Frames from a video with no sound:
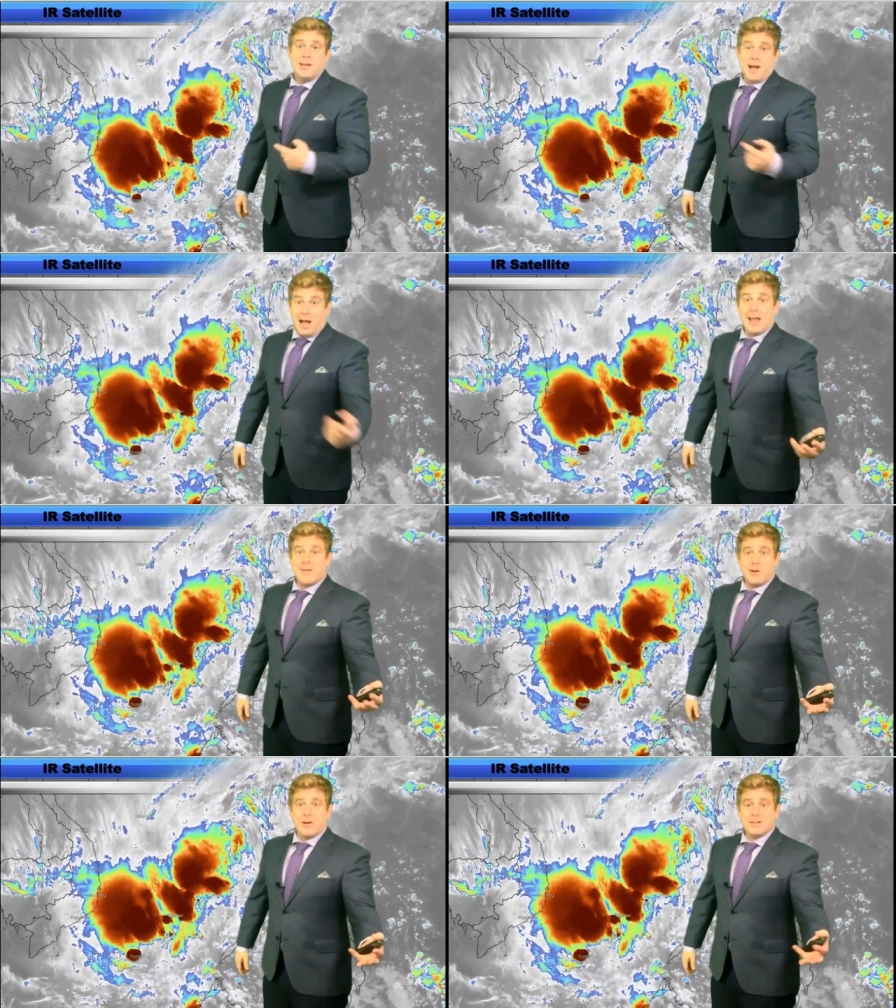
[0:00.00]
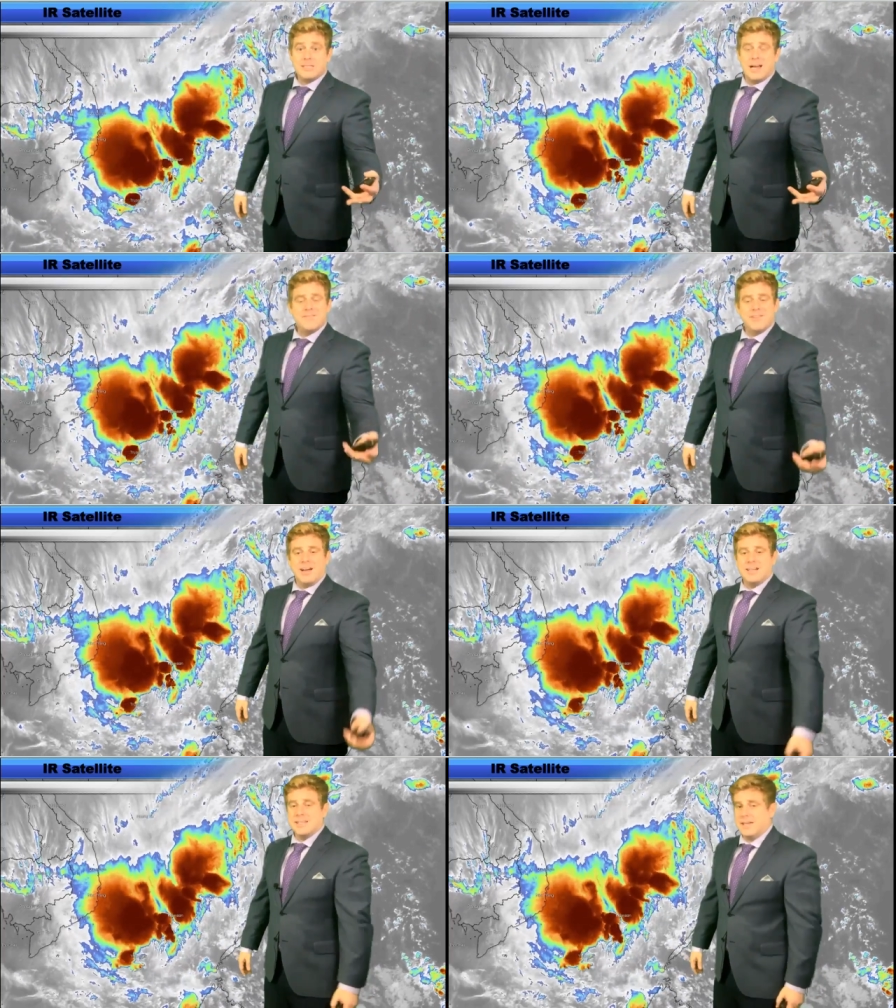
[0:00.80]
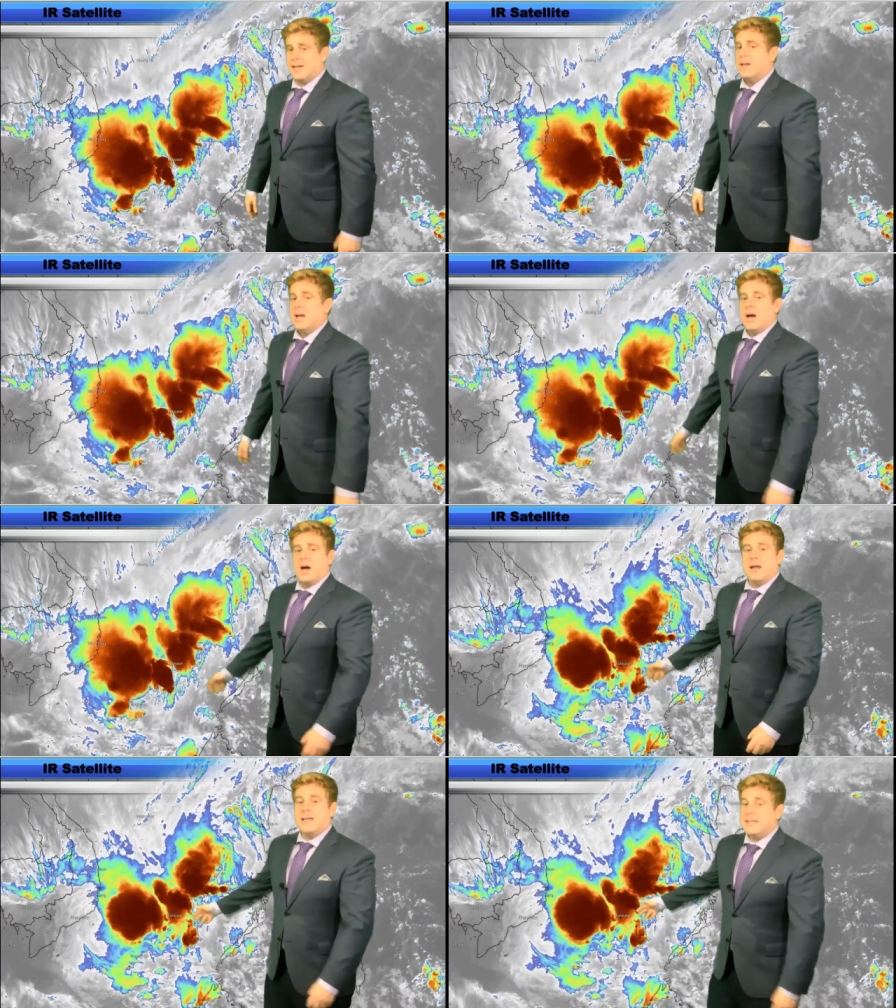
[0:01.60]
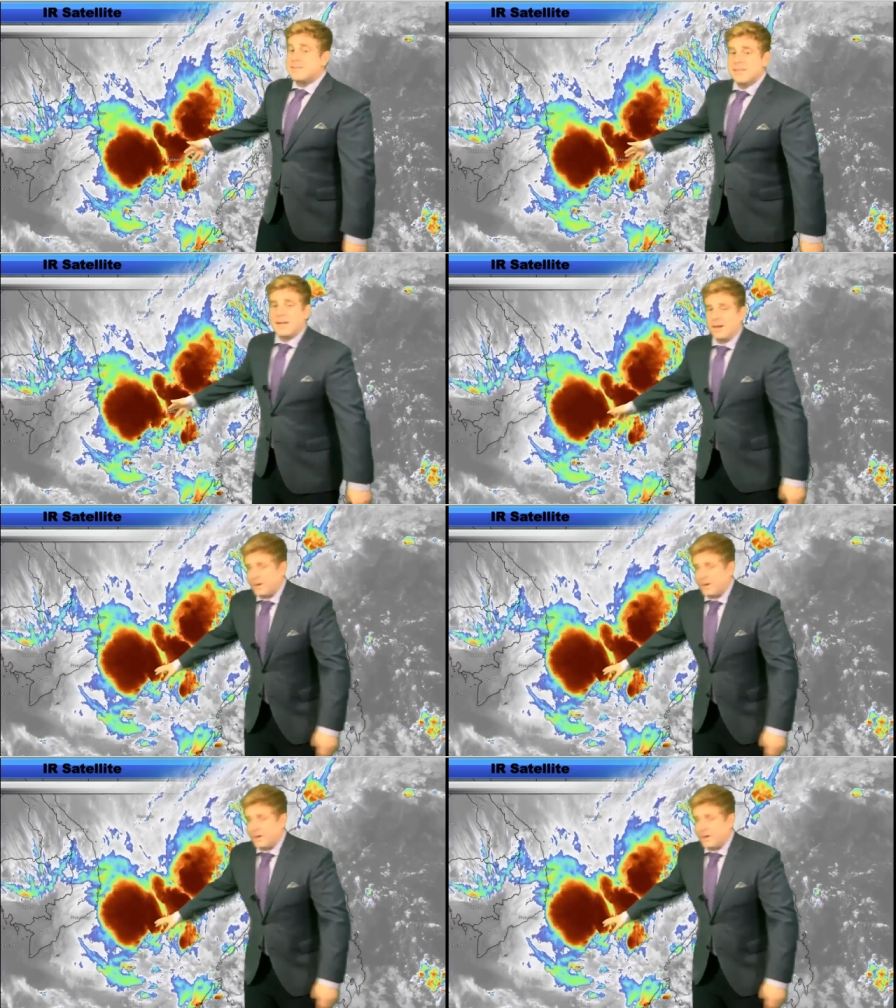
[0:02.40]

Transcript: I have a hard time finding it. Uh, it's there.